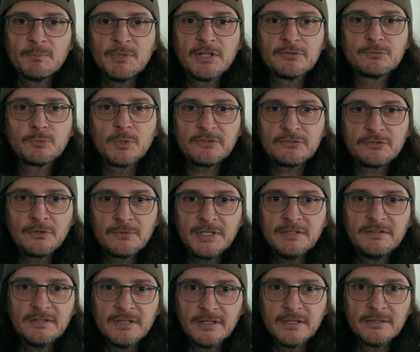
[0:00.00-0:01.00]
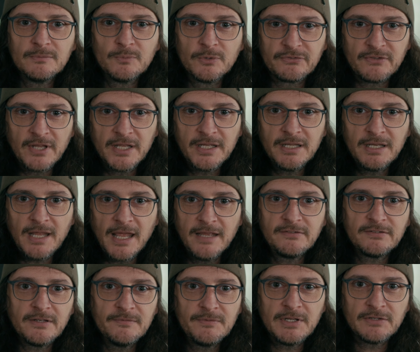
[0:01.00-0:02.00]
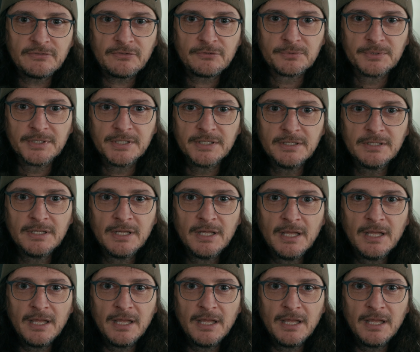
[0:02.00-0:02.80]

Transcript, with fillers: because what Sony did was take an A7S III